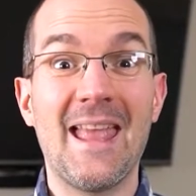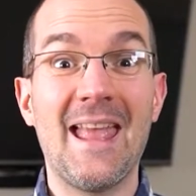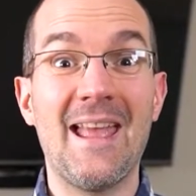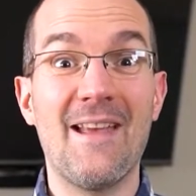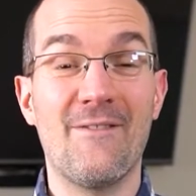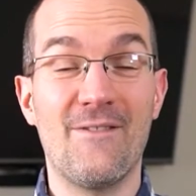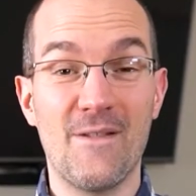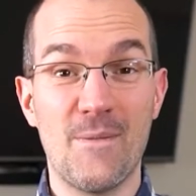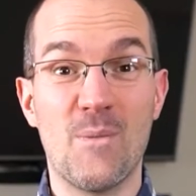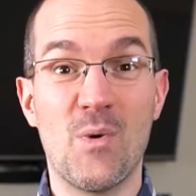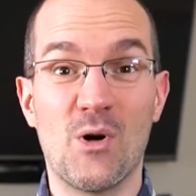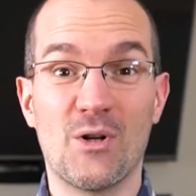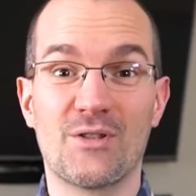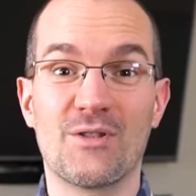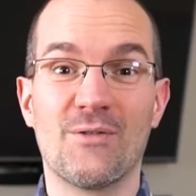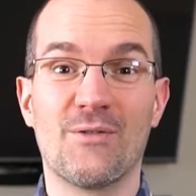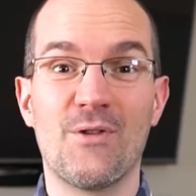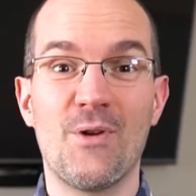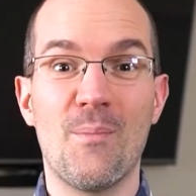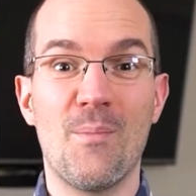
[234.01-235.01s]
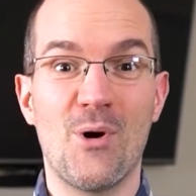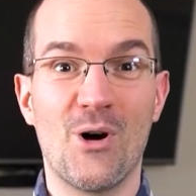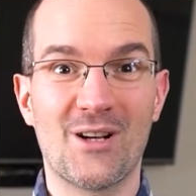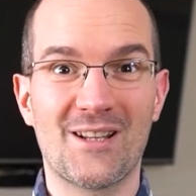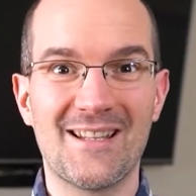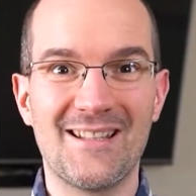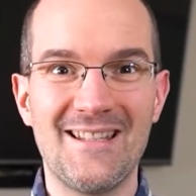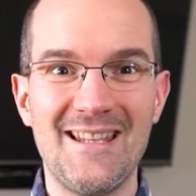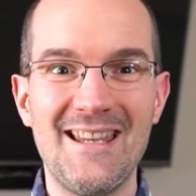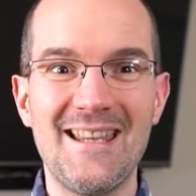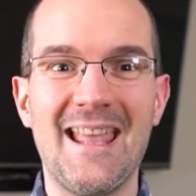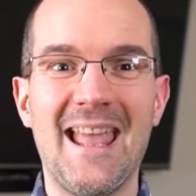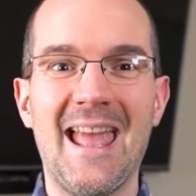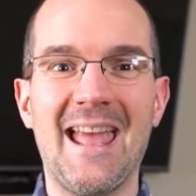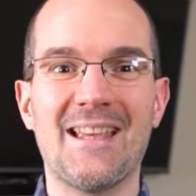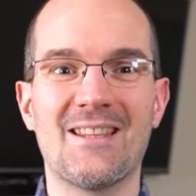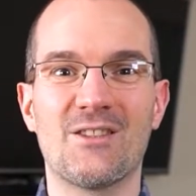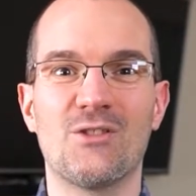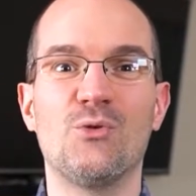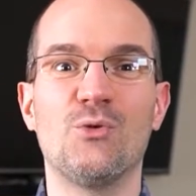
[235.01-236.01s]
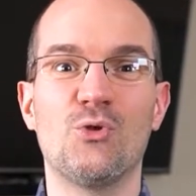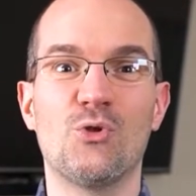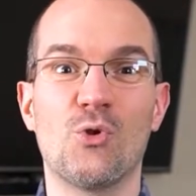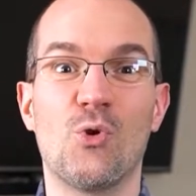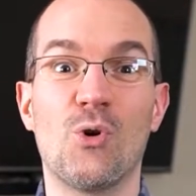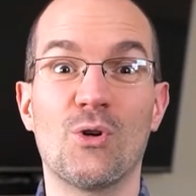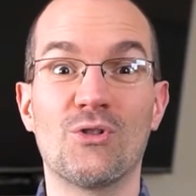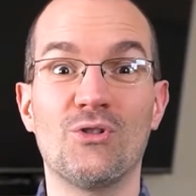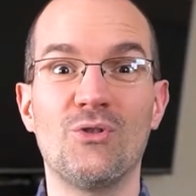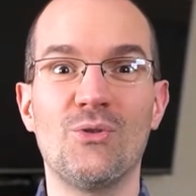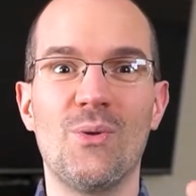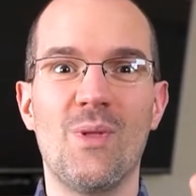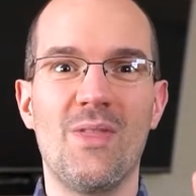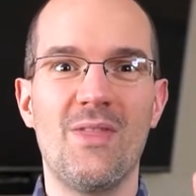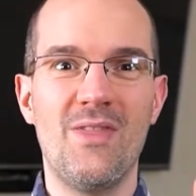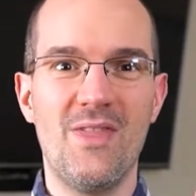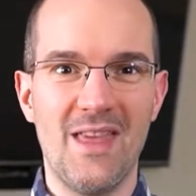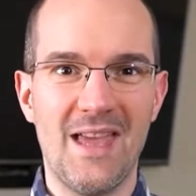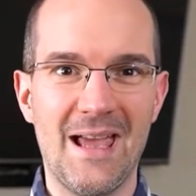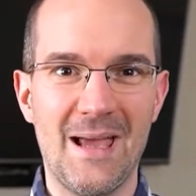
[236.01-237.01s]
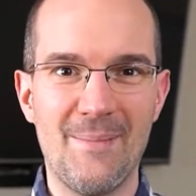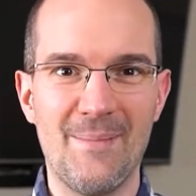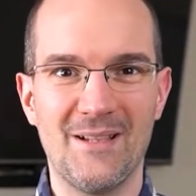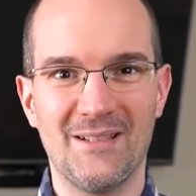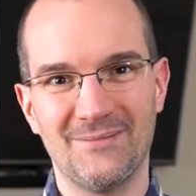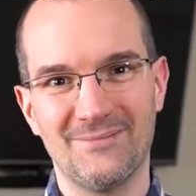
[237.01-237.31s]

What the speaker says: Every part of your marketing has to talk to them.